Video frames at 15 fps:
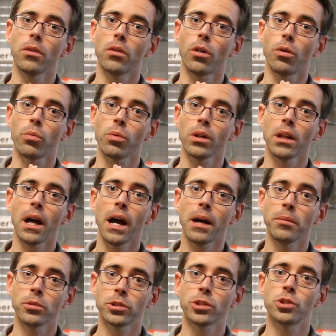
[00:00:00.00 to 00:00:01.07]

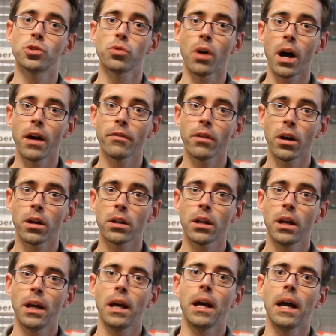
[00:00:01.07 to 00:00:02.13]
reliable to drive on,
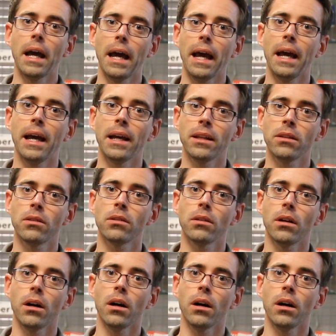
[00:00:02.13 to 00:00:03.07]
and